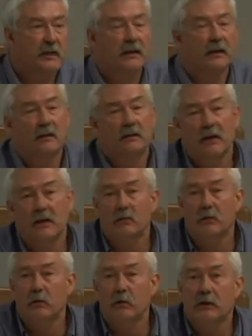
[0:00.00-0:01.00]
and they could
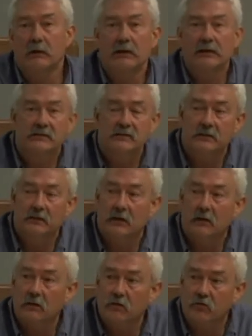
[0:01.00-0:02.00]
be released,
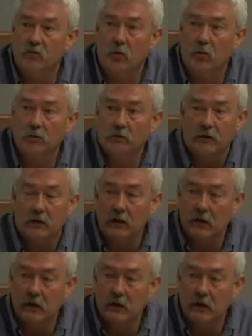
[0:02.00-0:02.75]
controlled.